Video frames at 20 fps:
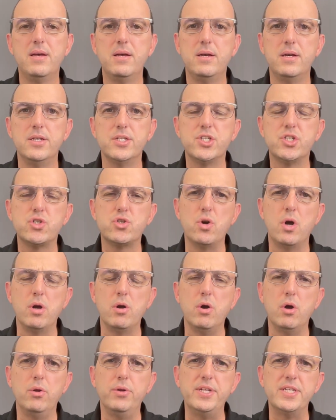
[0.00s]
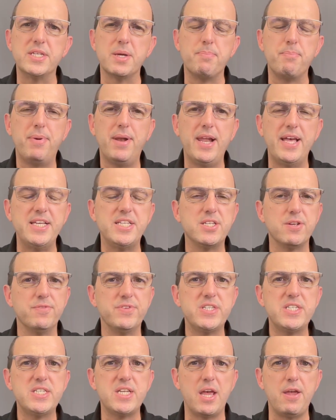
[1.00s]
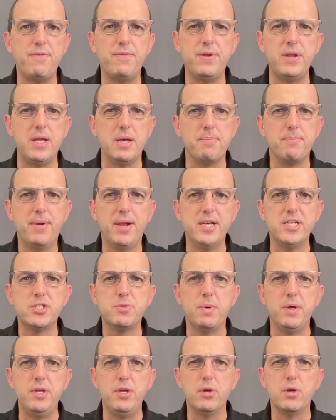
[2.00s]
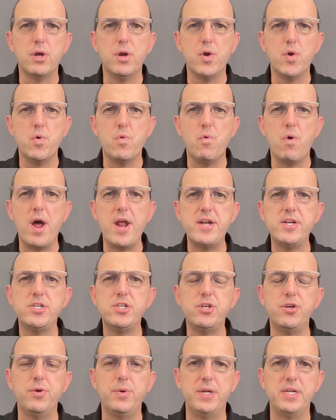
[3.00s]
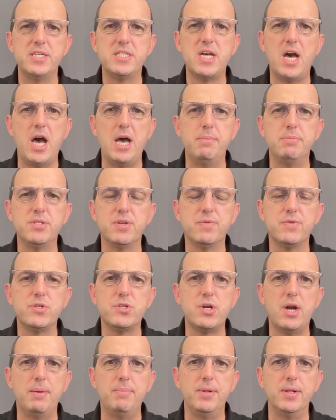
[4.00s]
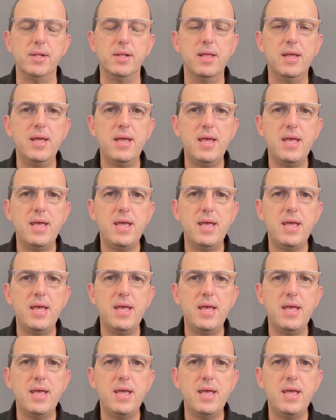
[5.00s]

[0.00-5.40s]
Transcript: Stronghold is a place of safety, a place where you can run to in times of trouble